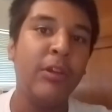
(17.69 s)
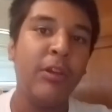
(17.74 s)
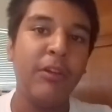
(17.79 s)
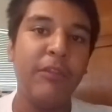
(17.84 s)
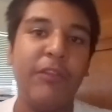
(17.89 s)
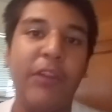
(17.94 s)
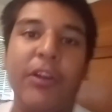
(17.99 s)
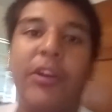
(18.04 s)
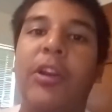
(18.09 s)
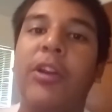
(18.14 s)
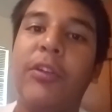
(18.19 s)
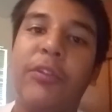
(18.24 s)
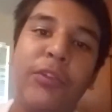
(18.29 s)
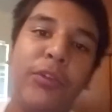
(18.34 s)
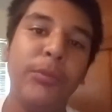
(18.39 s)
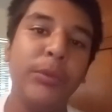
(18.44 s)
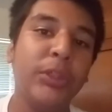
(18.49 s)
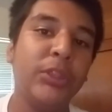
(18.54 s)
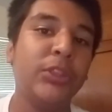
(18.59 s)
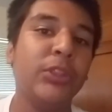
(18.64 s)
found out a
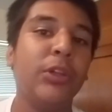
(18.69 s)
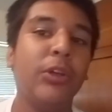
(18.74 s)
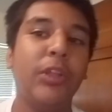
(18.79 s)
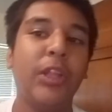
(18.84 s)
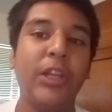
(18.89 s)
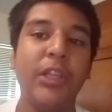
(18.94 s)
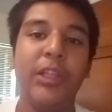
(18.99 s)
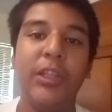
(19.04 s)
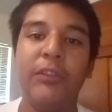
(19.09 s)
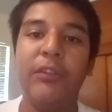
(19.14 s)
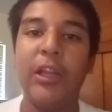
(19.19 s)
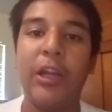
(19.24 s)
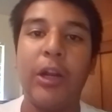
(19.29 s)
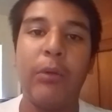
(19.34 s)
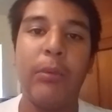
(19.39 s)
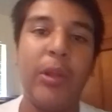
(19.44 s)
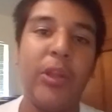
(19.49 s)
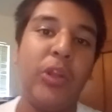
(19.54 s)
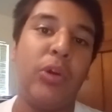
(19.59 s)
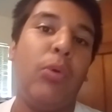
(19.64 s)
few weeks ago that he lived, like,
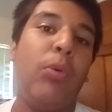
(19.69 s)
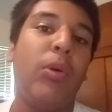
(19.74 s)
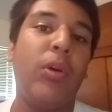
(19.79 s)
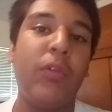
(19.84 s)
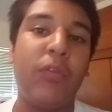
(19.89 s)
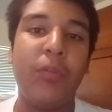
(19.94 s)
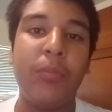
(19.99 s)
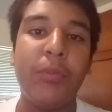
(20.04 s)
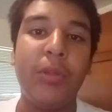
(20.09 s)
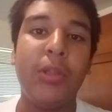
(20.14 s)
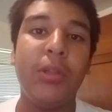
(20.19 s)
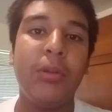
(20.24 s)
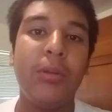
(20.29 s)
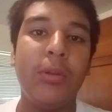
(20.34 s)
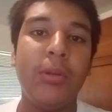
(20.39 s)
around the corner from me.